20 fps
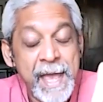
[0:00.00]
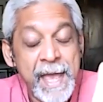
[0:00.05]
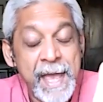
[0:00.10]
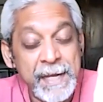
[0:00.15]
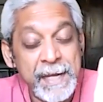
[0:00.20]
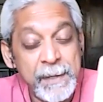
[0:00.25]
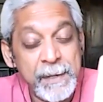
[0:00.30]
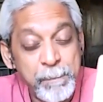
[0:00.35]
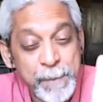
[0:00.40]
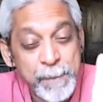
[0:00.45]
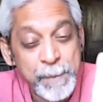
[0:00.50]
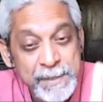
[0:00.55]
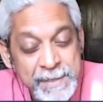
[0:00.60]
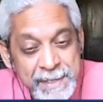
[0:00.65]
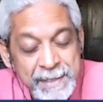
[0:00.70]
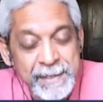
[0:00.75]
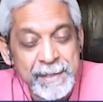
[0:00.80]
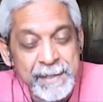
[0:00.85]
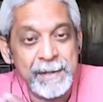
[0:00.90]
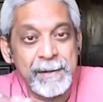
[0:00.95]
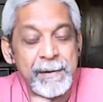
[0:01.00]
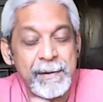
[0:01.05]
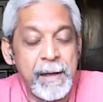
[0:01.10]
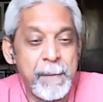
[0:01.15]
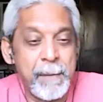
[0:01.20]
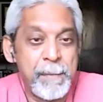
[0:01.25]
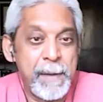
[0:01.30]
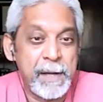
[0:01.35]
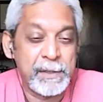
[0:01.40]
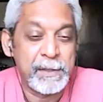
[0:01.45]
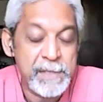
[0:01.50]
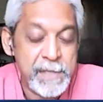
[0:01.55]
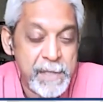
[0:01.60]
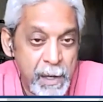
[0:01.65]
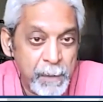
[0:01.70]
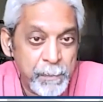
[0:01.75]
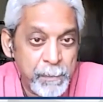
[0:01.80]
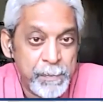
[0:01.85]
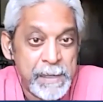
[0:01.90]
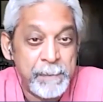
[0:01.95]
and in particular amongst
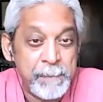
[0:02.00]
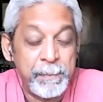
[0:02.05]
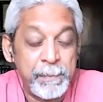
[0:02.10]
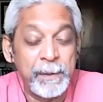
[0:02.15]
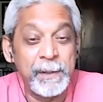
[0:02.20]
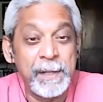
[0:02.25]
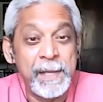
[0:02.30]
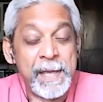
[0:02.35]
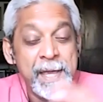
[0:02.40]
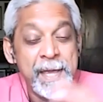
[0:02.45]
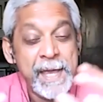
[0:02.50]
young people,